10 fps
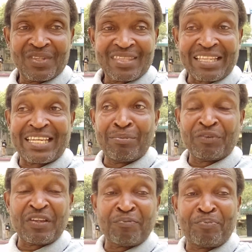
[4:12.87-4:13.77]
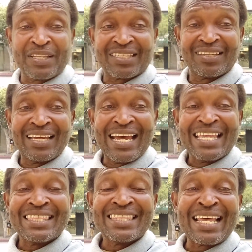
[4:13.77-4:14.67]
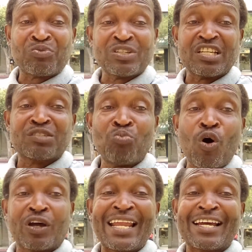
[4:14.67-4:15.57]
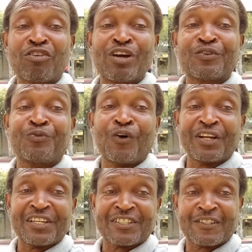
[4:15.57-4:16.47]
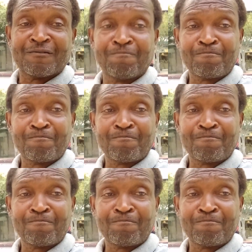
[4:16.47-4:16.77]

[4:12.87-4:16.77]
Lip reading: that came out of the pit, that was a smoke like a great furnace.